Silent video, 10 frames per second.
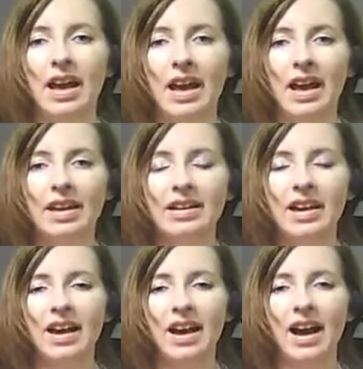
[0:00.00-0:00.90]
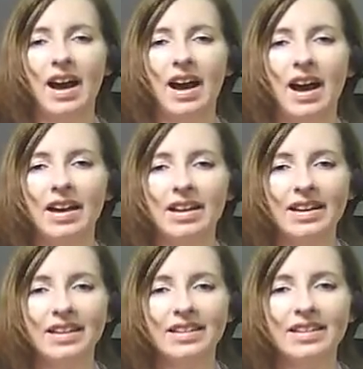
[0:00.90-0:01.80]
And
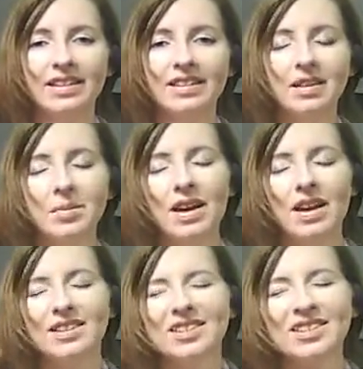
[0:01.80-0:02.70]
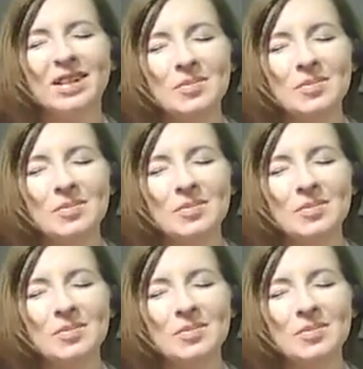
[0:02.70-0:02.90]
some